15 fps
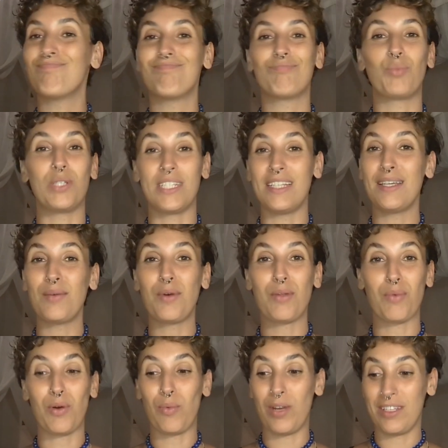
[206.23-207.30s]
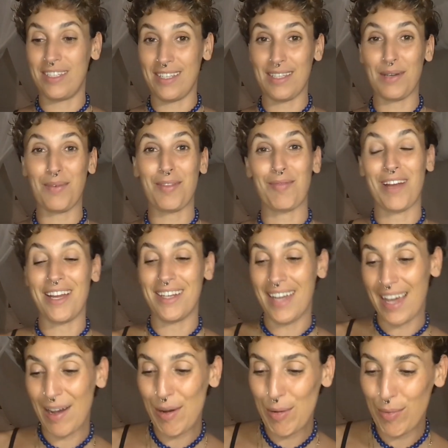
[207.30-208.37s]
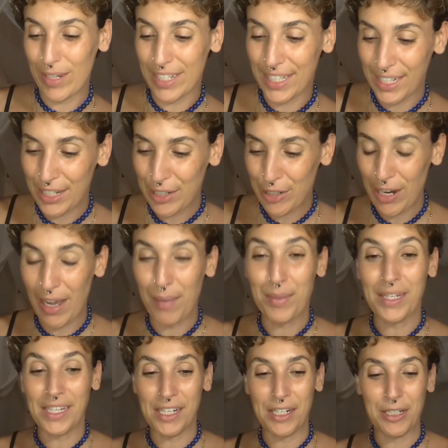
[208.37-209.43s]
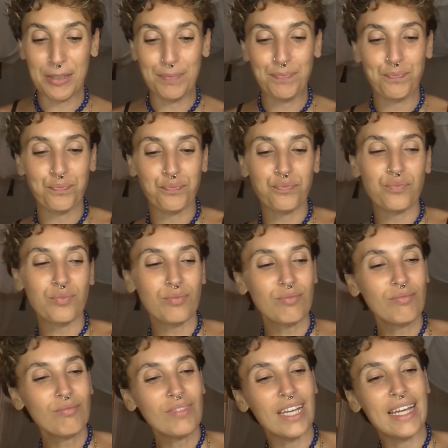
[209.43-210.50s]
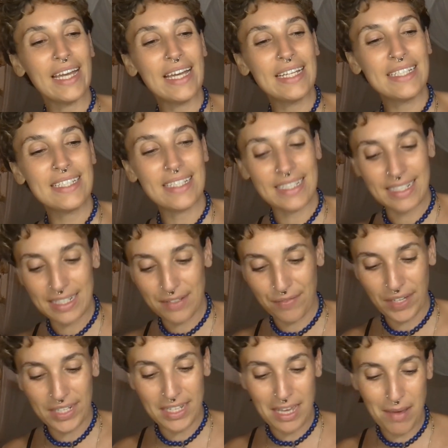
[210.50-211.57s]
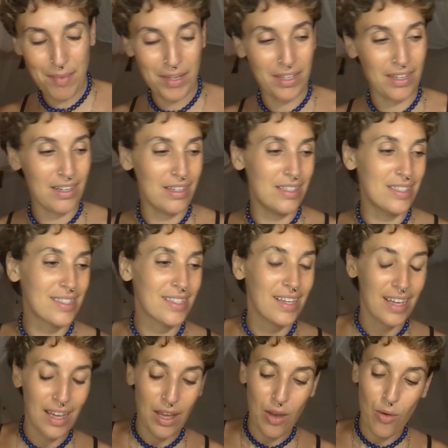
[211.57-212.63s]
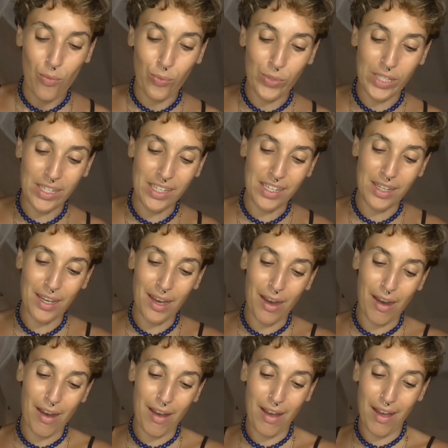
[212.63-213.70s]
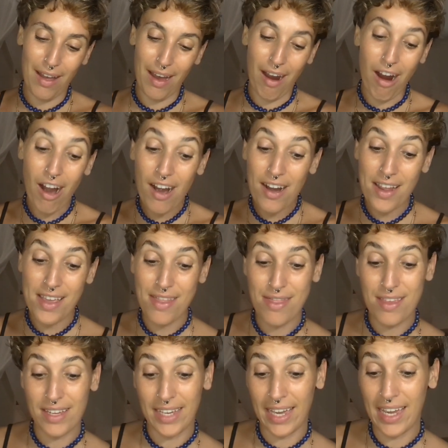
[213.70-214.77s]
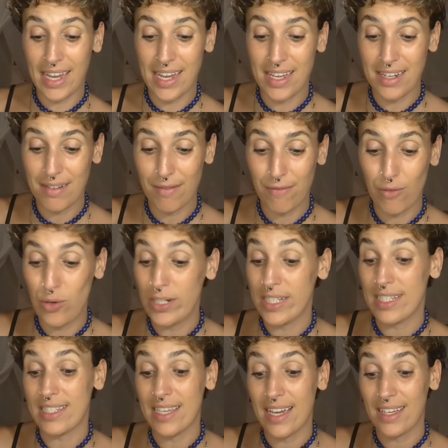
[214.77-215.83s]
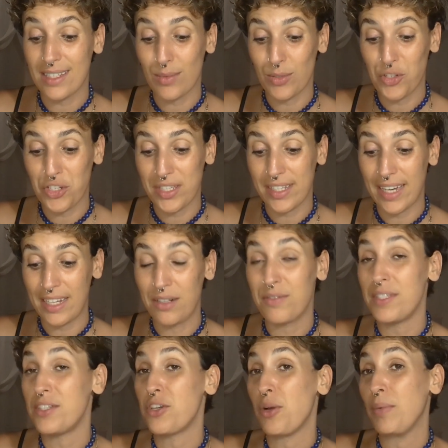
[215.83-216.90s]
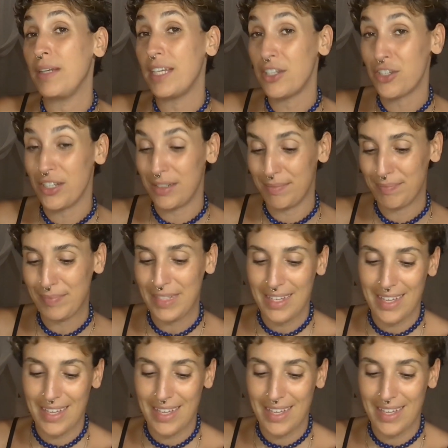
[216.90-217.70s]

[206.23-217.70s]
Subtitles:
we're dealing with what we're dealing with right now. We're here, I'm here. And it is funny because we are in the gate 46, which is the gate of determination.